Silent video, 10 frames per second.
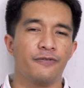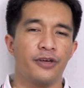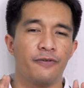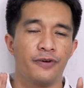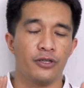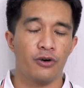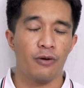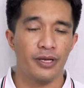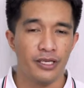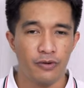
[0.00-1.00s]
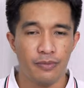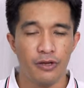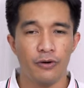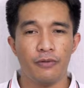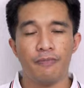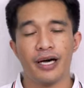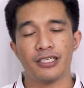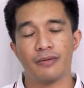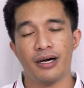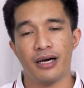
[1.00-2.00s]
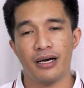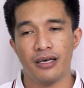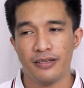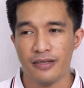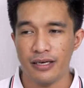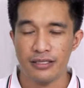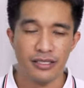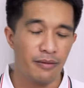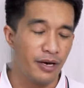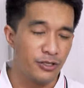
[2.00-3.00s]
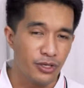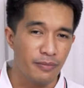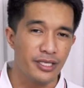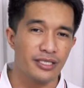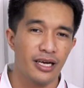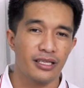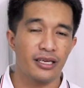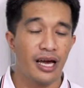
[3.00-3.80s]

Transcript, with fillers: feel free to comment down below para sa mga things na medyo na-miss natin.